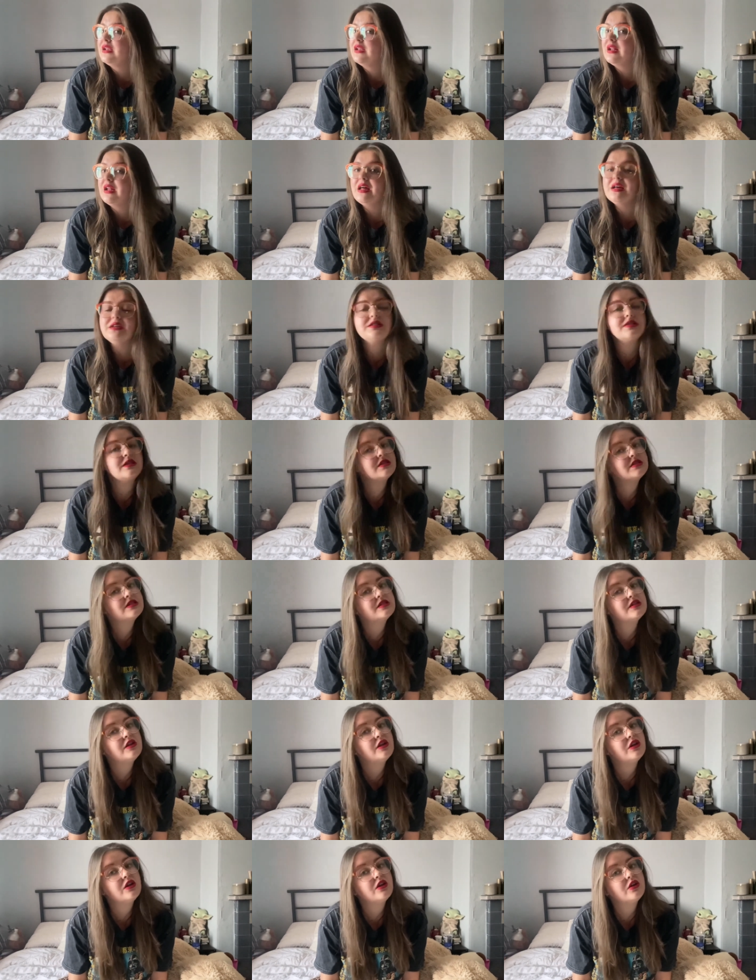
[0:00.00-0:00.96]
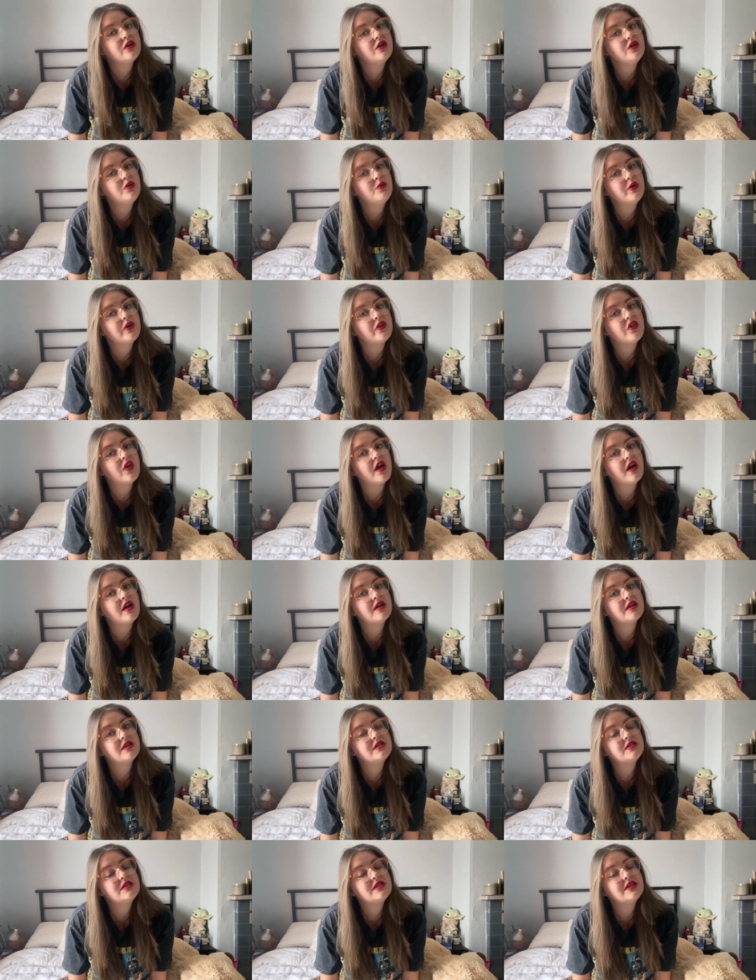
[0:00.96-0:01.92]
glasses look good with
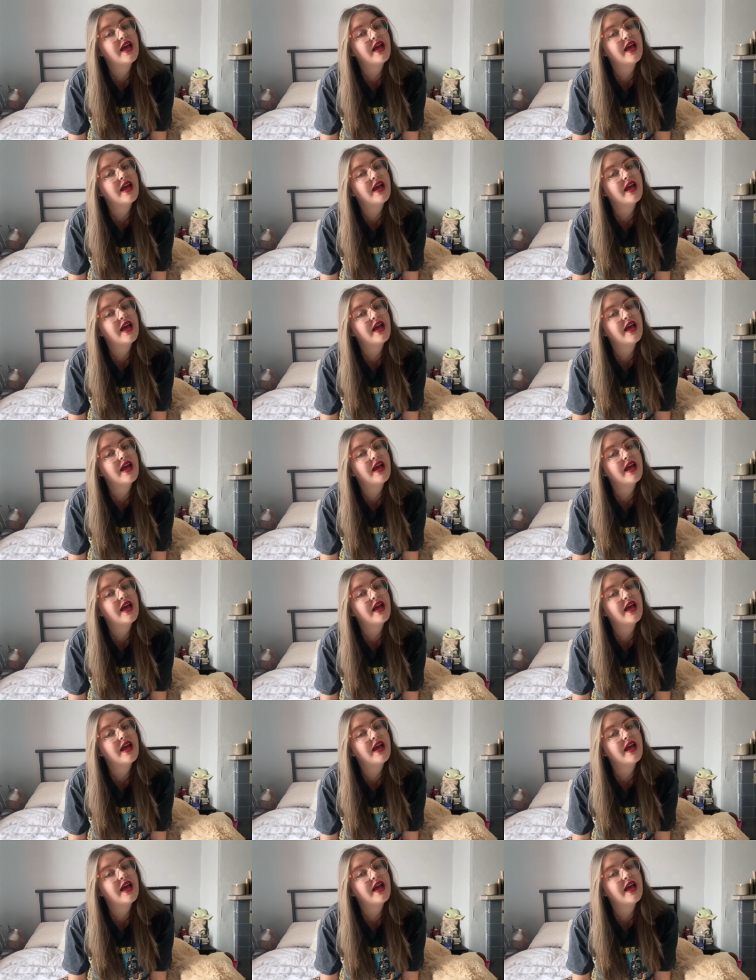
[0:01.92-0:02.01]
that.